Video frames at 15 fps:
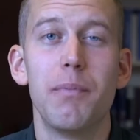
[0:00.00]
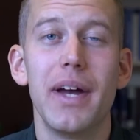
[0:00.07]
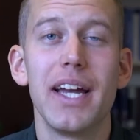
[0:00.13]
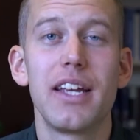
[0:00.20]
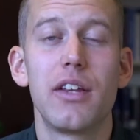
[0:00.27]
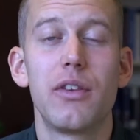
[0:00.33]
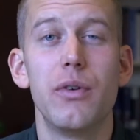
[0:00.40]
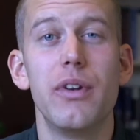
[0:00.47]

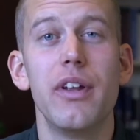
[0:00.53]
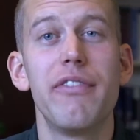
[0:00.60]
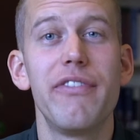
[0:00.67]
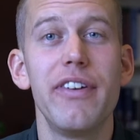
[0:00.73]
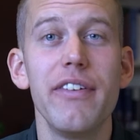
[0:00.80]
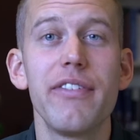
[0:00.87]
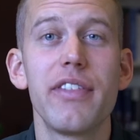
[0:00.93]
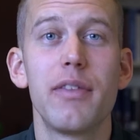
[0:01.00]
back to the
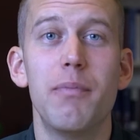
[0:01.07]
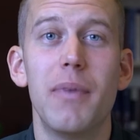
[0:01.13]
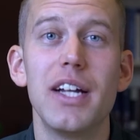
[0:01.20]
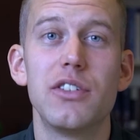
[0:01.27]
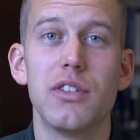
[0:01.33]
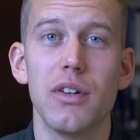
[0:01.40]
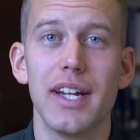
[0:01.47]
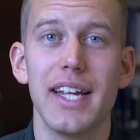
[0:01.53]
fifth
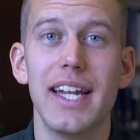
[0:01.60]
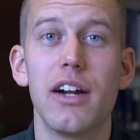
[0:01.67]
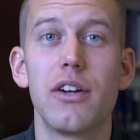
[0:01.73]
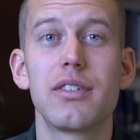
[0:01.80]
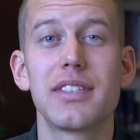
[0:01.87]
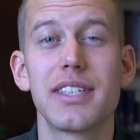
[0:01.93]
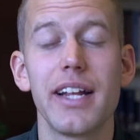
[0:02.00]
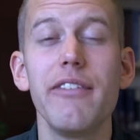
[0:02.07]
module in our
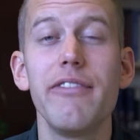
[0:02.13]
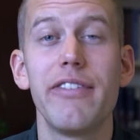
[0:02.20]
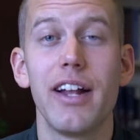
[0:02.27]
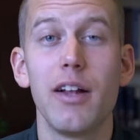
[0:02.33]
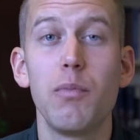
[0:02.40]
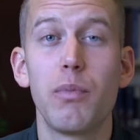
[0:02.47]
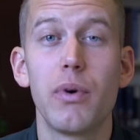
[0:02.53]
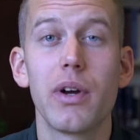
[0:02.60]

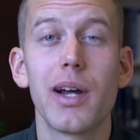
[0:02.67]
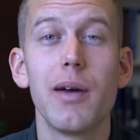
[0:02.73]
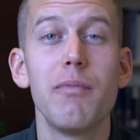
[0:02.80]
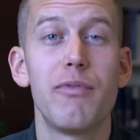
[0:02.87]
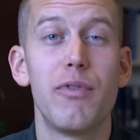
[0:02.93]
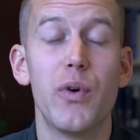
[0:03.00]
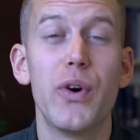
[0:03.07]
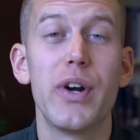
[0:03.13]
self-help program
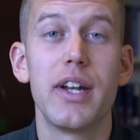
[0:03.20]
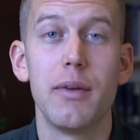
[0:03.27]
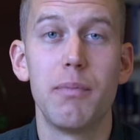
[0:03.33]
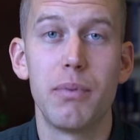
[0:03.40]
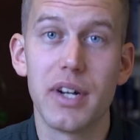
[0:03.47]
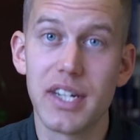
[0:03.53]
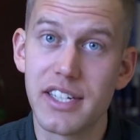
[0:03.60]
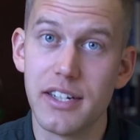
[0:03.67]
for
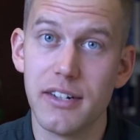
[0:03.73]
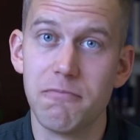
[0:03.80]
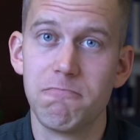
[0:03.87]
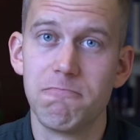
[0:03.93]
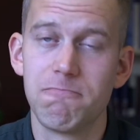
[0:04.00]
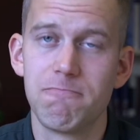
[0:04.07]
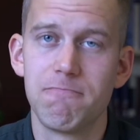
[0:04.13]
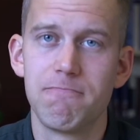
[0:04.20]
depression.
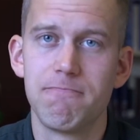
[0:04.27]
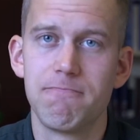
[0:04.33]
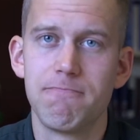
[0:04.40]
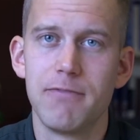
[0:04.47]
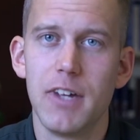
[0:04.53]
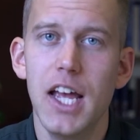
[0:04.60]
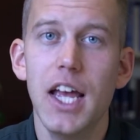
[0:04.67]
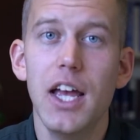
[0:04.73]

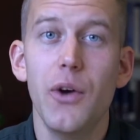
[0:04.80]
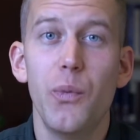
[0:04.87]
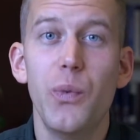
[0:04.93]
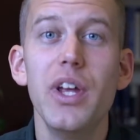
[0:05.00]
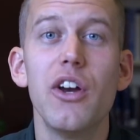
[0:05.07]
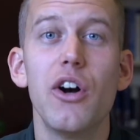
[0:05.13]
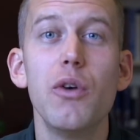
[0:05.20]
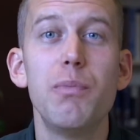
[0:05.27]

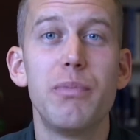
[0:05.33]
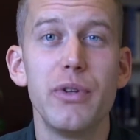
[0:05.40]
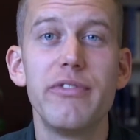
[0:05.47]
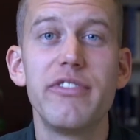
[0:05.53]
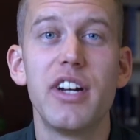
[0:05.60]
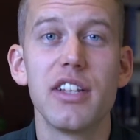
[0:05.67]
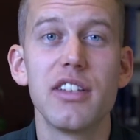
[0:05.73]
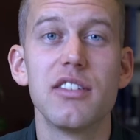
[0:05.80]
We hope
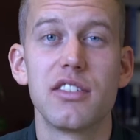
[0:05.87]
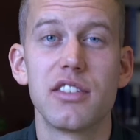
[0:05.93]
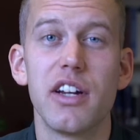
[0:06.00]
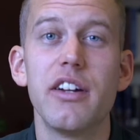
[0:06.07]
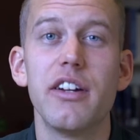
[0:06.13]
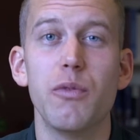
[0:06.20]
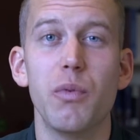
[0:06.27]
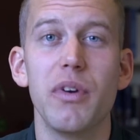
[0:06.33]
you've gotten
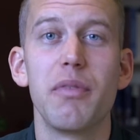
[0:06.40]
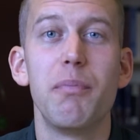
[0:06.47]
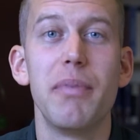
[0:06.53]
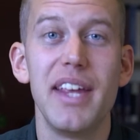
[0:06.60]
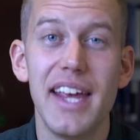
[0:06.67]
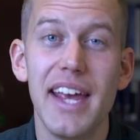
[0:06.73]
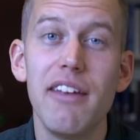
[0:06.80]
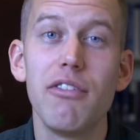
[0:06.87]
started with
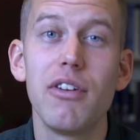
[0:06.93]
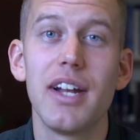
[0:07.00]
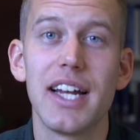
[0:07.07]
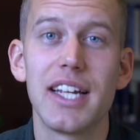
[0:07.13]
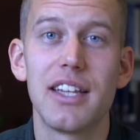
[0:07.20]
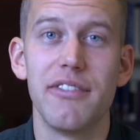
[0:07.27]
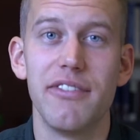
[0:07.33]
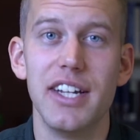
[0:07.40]
behavioral
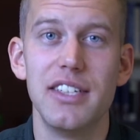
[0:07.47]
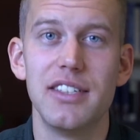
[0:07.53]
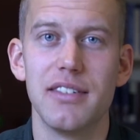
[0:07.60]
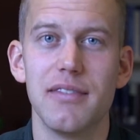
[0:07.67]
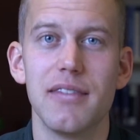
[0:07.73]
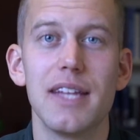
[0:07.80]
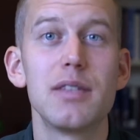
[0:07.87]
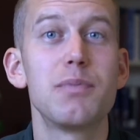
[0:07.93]

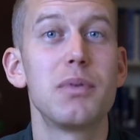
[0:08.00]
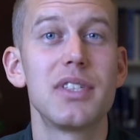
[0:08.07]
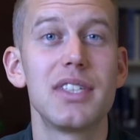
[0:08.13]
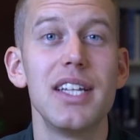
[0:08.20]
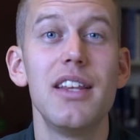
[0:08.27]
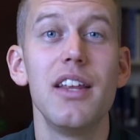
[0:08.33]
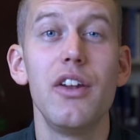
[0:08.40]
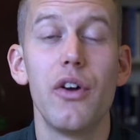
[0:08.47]
activation as
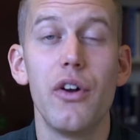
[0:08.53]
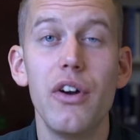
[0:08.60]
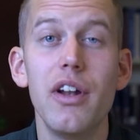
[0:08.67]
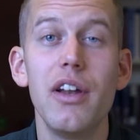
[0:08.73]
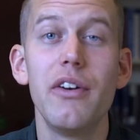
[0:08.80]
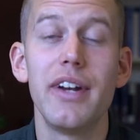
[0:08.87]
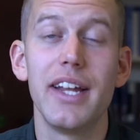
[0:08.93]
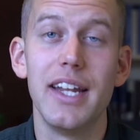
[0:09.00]
presented
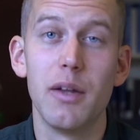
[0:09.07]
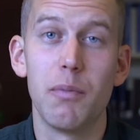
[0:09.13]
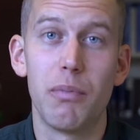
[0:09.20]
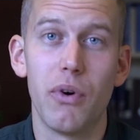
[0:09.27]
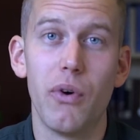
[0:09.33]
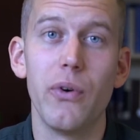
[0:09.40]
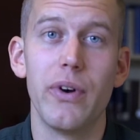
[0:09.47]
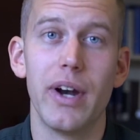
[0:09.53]
earlier in the
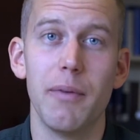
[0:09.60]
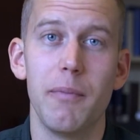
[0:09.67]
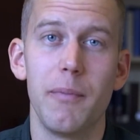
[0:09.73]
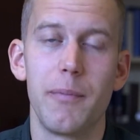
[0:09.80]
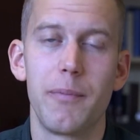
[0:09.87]
program.